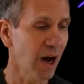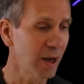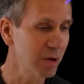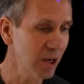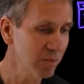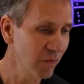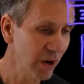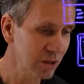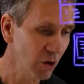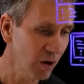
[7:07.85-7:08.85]
IBM, in
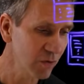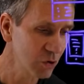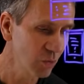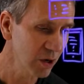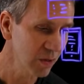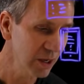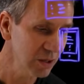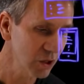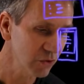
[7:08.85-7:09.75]
fact, offers one of these.